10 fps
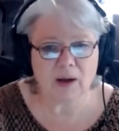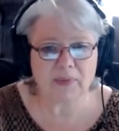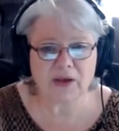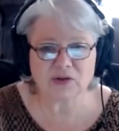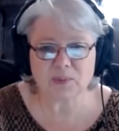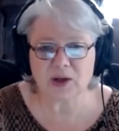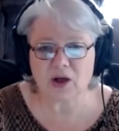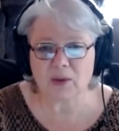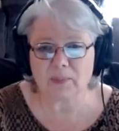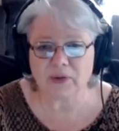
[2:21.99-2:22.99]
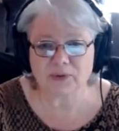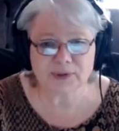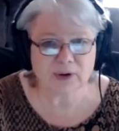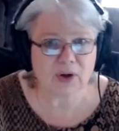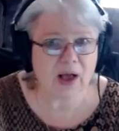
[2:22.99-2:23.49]
They used to be called Mother's
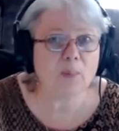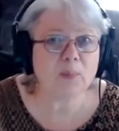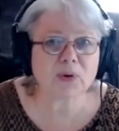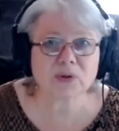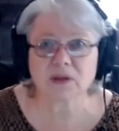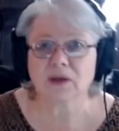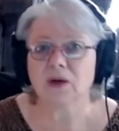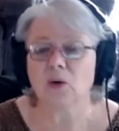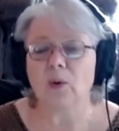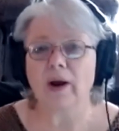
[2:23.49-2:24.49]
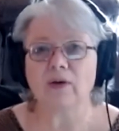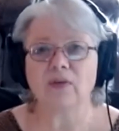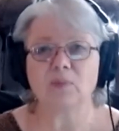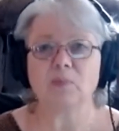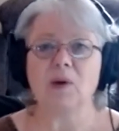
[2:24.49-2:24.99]
Little Helpers, where